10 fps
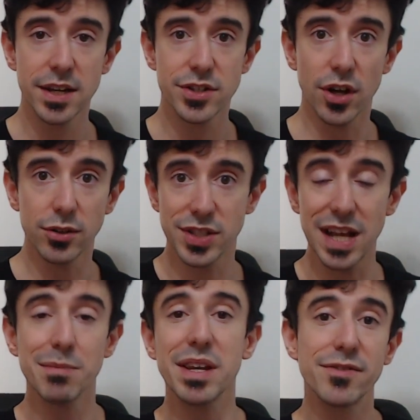So
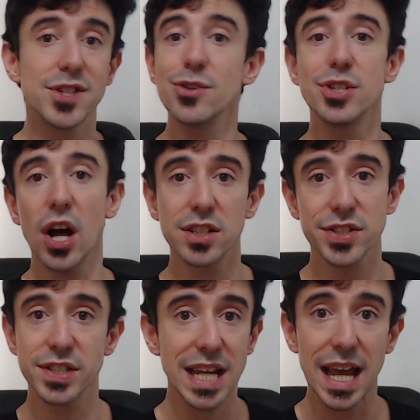tell me if
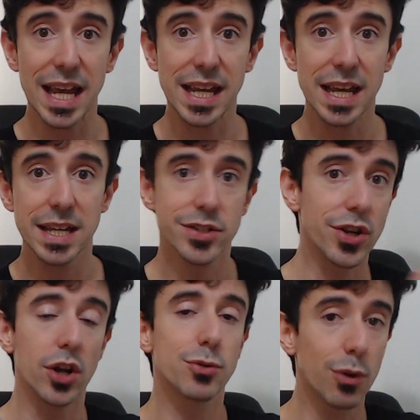$2 a day is
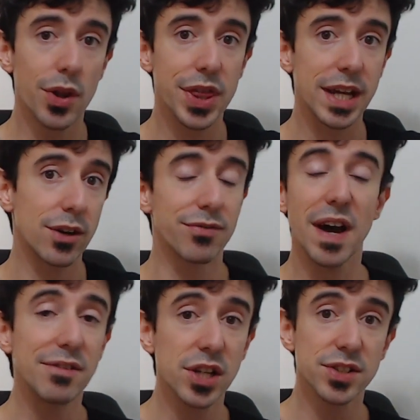not worth it, or
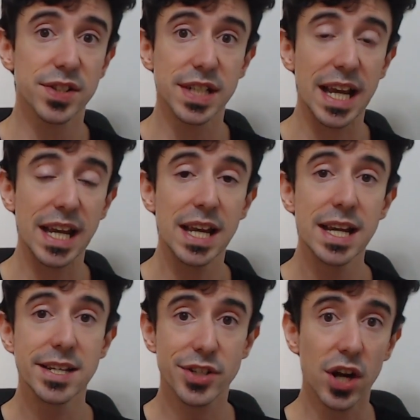$5 a day
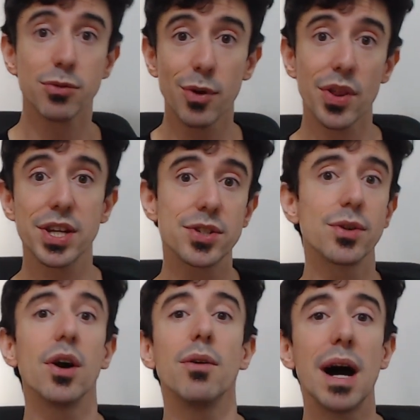is not worth it to
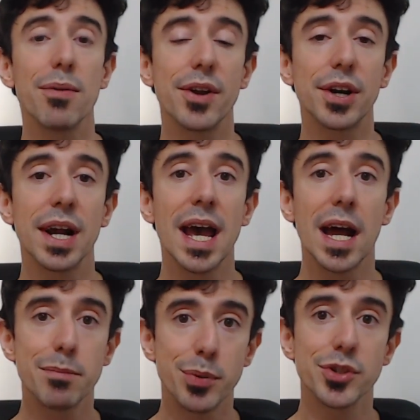go out there
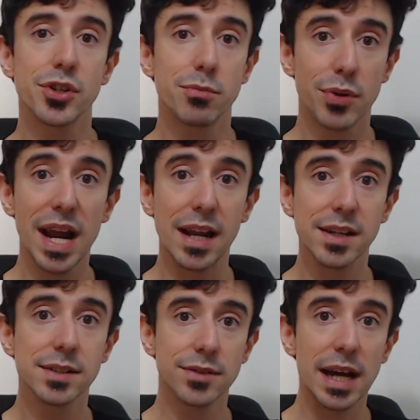and push your brand,
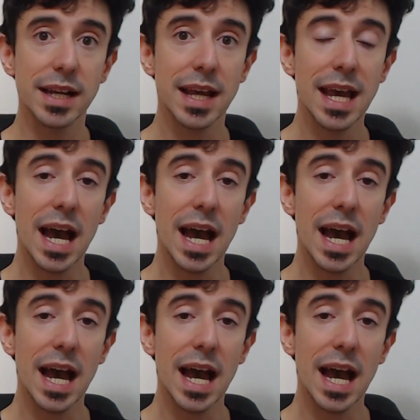right?